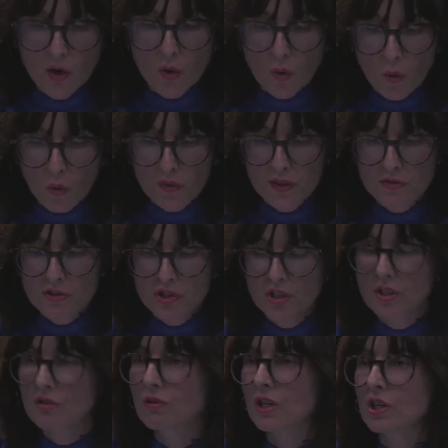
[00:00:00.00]
or the
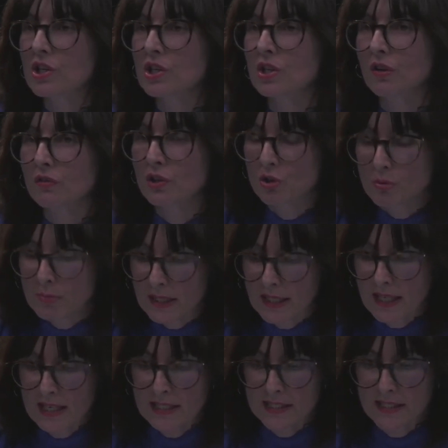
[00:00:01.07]
regeneration of
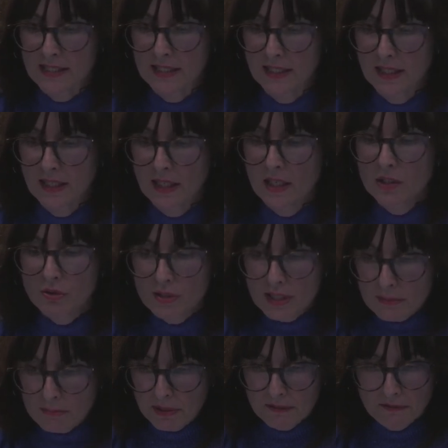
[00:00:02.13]
humankind. To
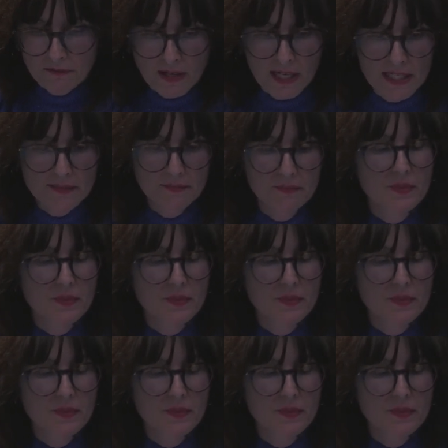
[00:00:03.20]
simplify,